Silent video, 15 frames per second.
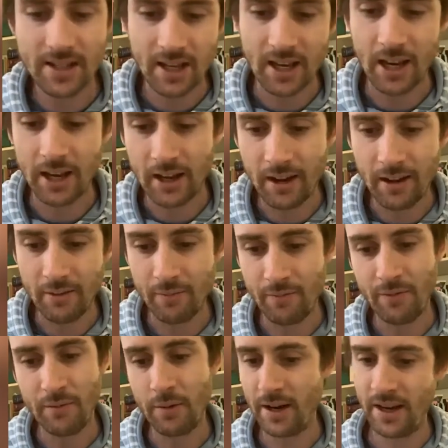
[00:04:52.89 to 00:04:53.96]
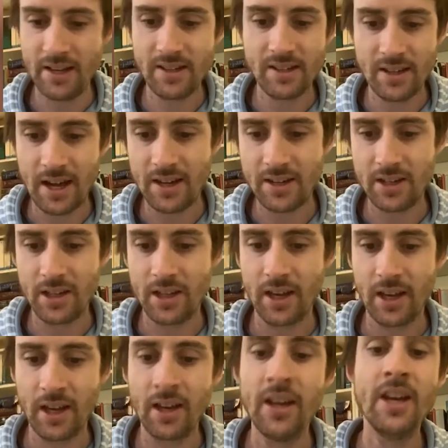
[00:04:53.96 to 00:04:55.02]
the king when he isn't actually the
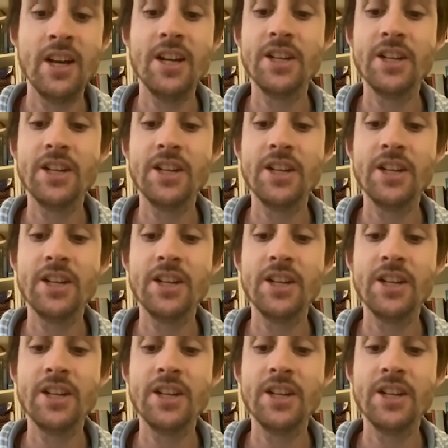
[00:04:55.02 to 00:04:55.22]
king,